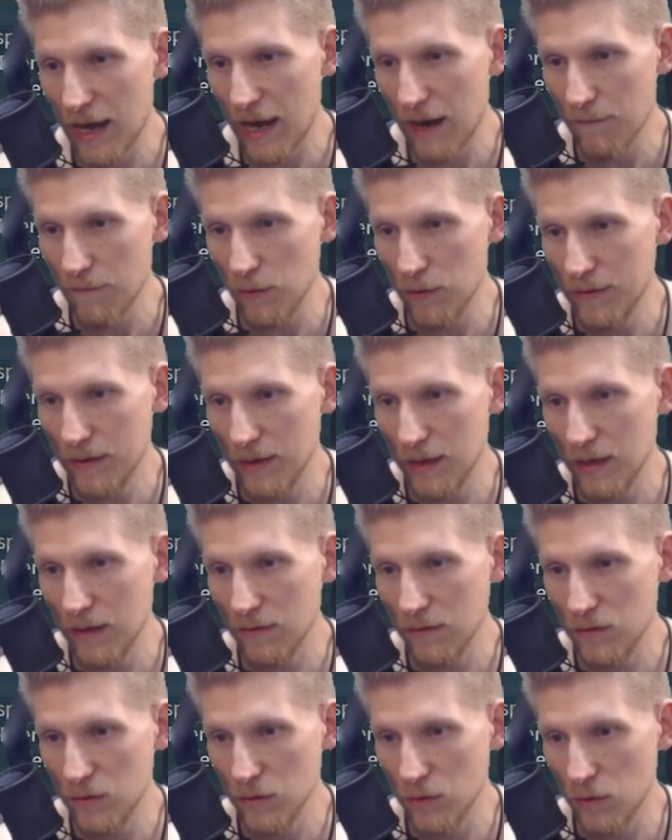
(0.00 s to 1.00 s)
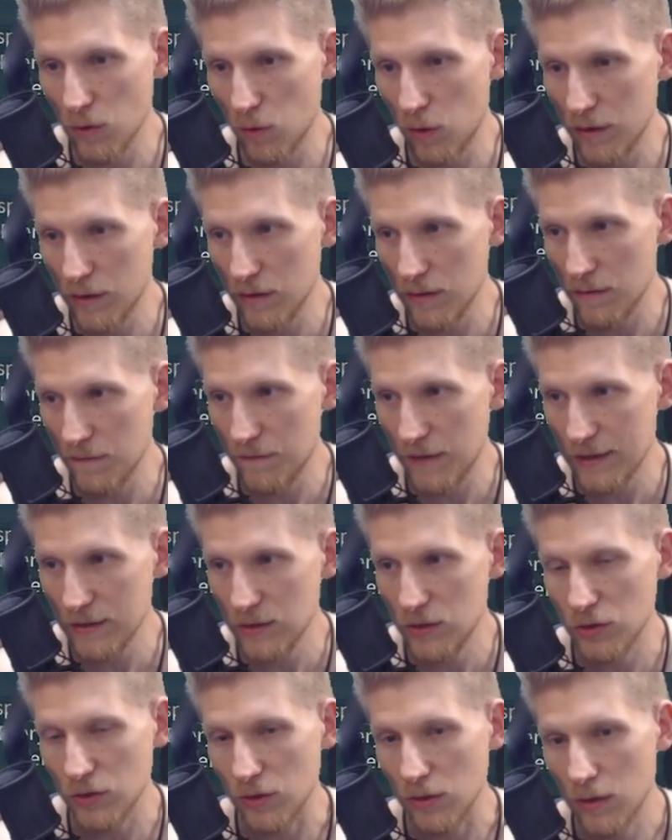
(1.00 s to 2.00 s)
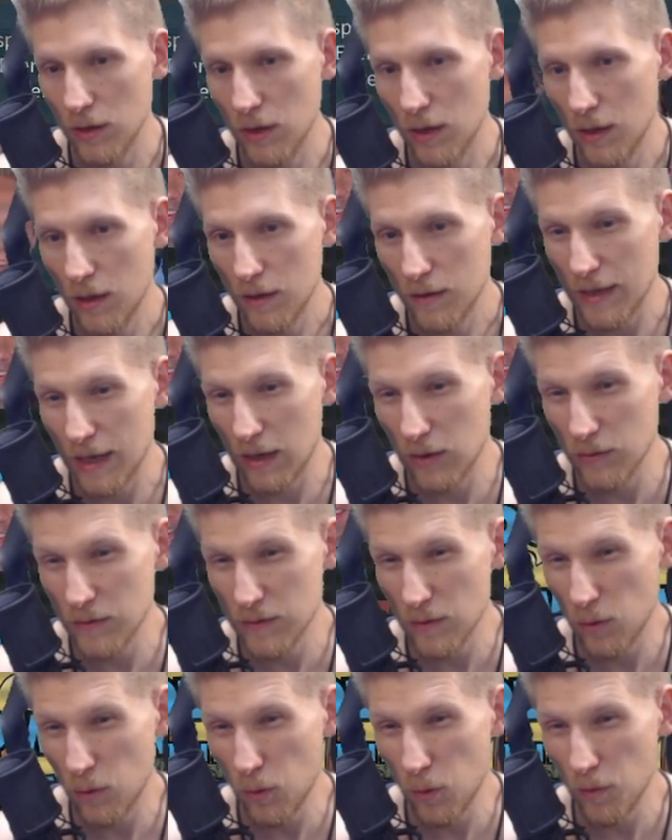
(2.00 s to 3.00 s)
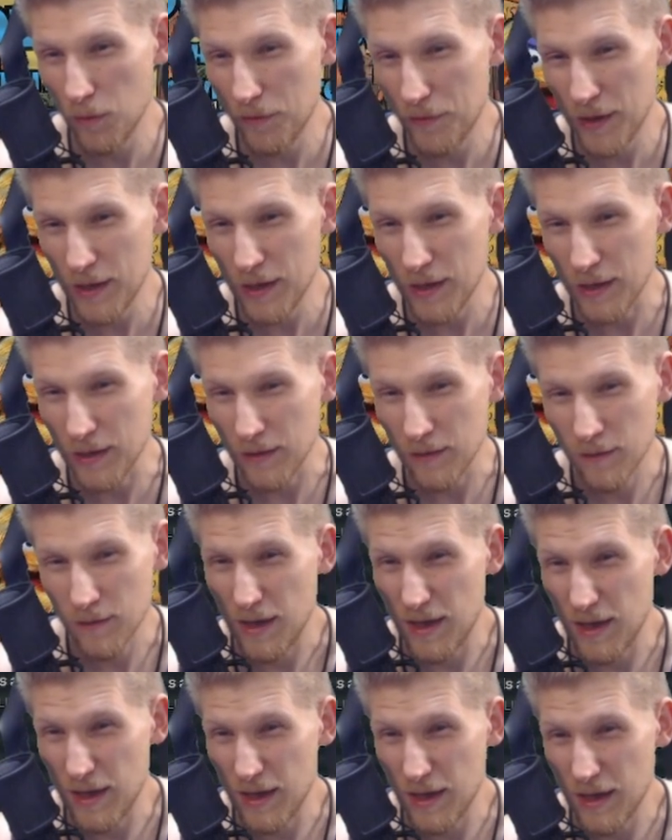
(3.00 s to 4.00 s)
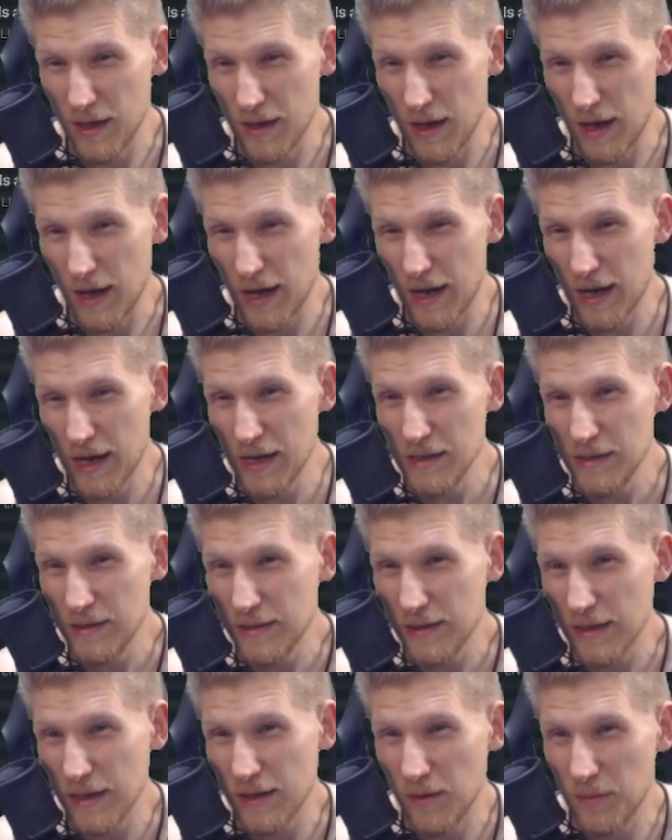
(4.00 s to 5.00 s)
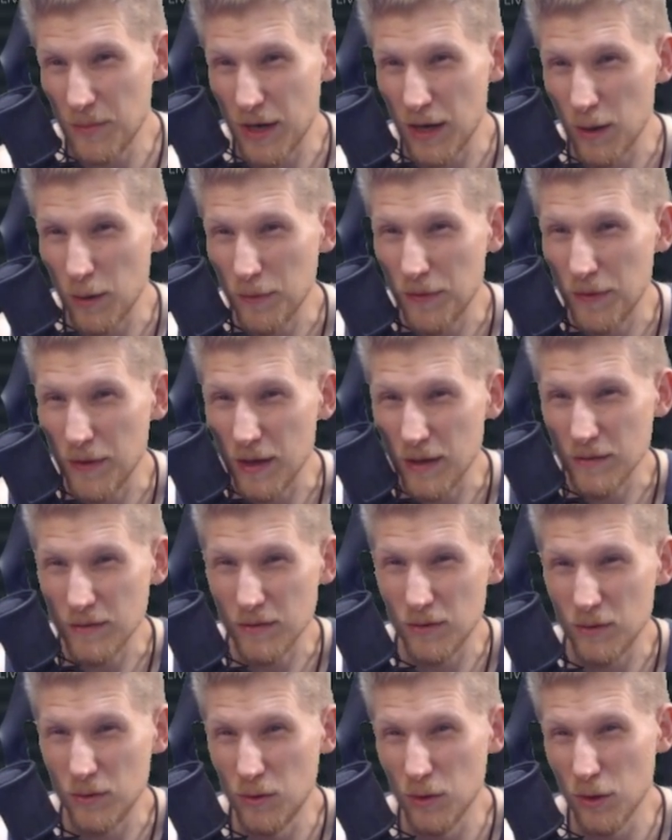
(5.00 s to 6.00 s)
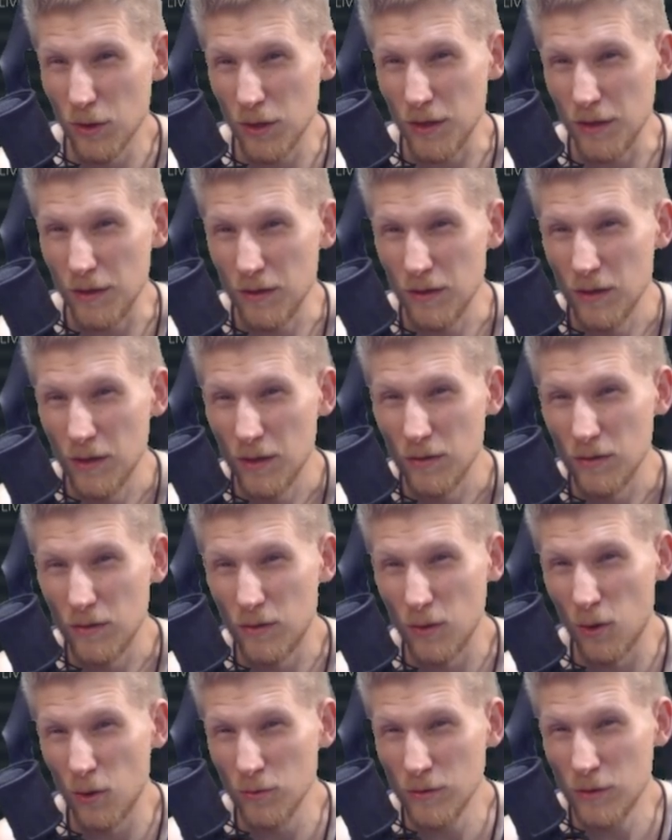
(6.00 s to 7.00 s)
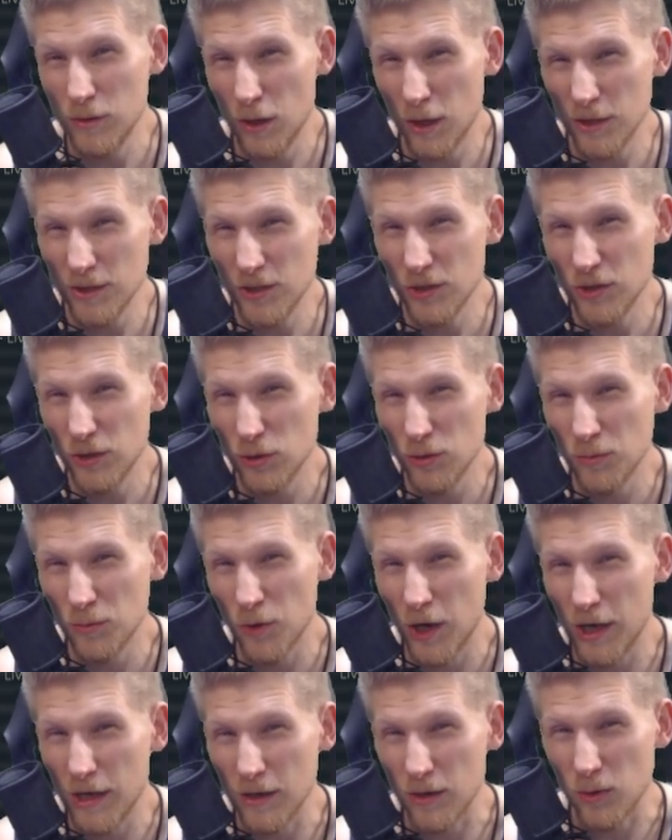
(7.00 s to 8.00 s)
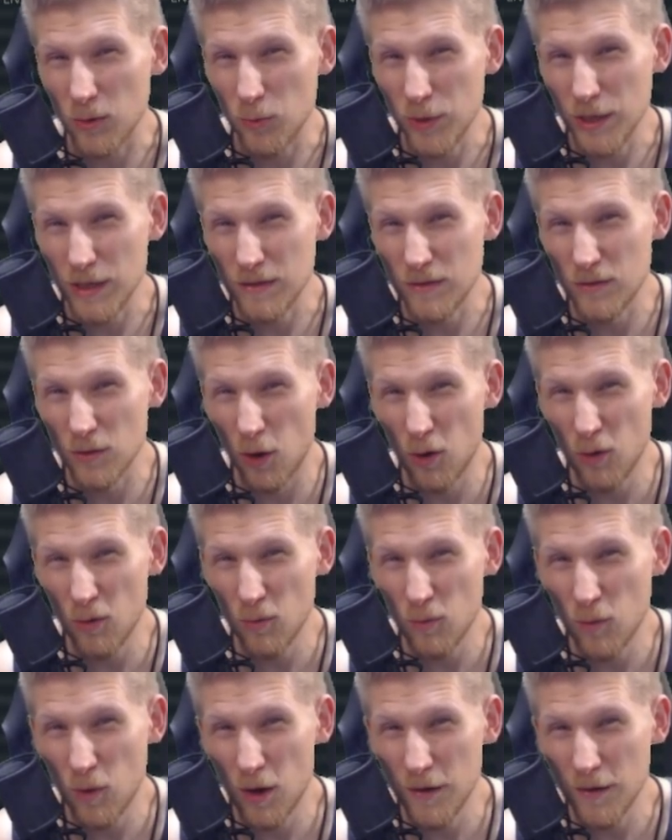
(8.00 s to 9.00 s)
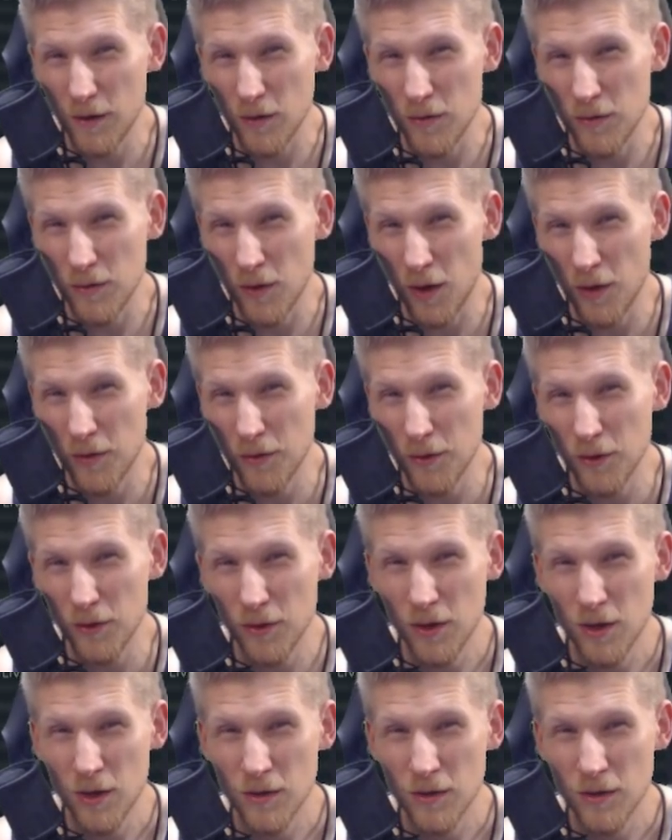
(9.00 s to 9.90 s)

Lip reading: everything to go on an adventure. That was the whole thing. And I said about this, good. Don't touch Tomb Raider. We don't want another